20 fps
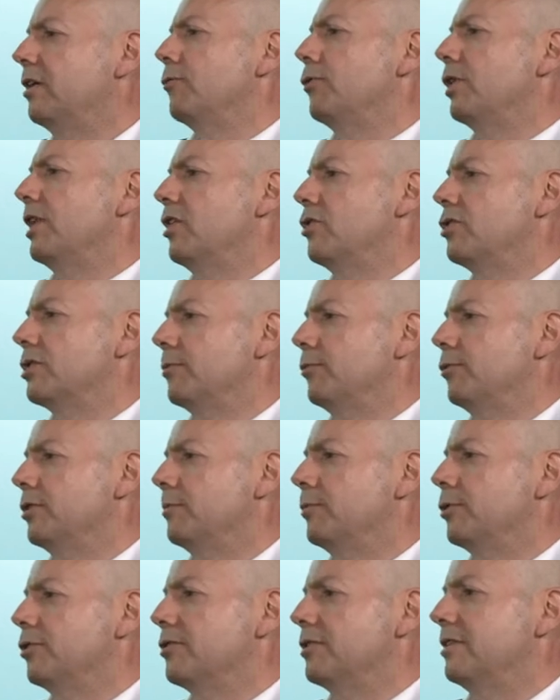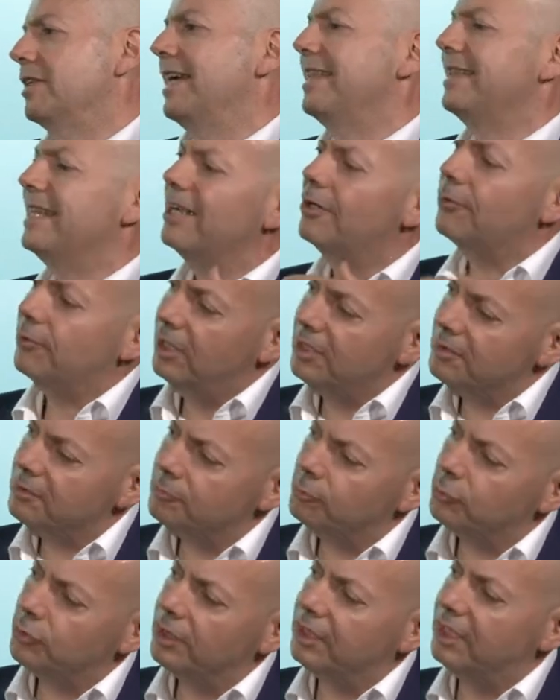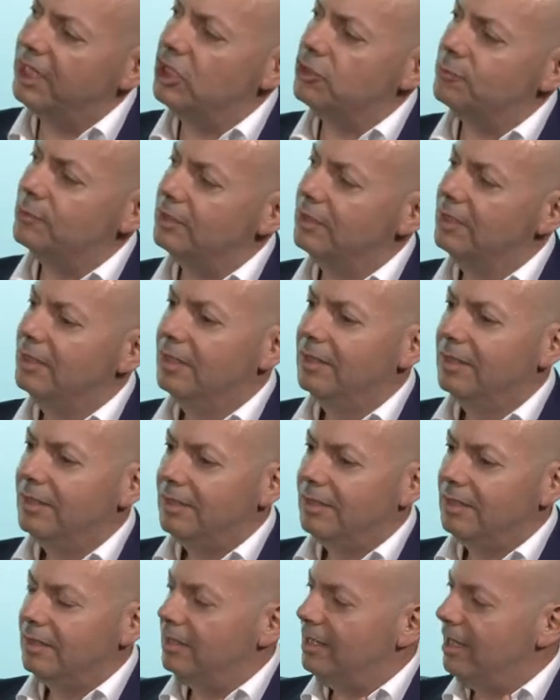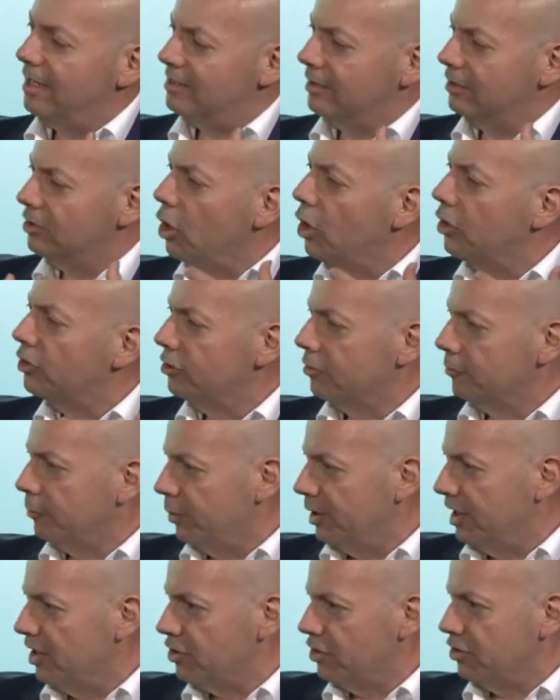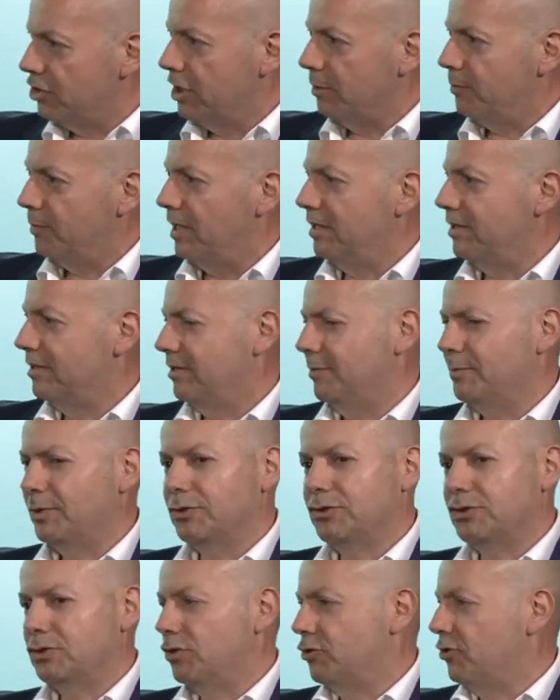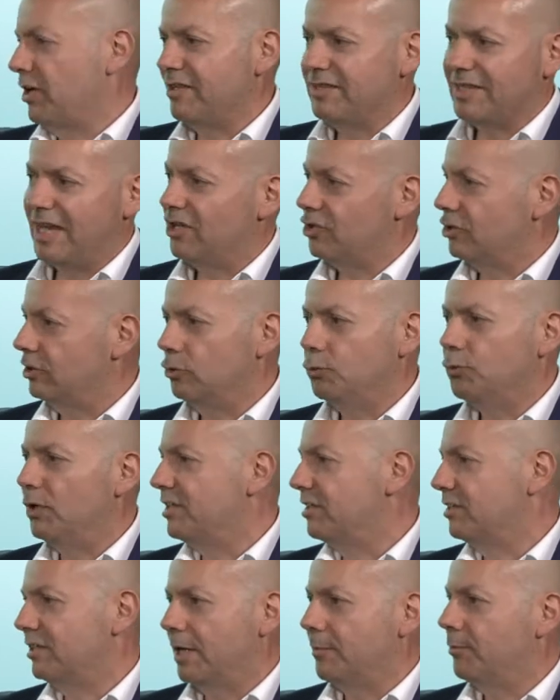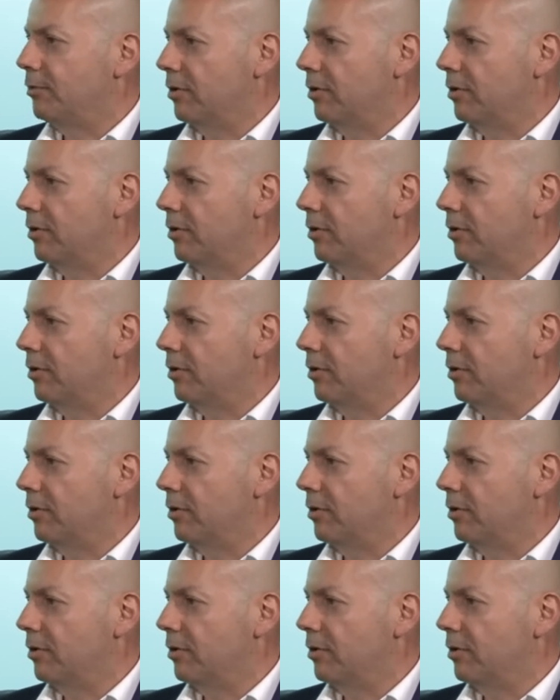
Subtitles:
a relationship with the person and then create some more engagement as a long-term relationship as opposed to a transactional one-step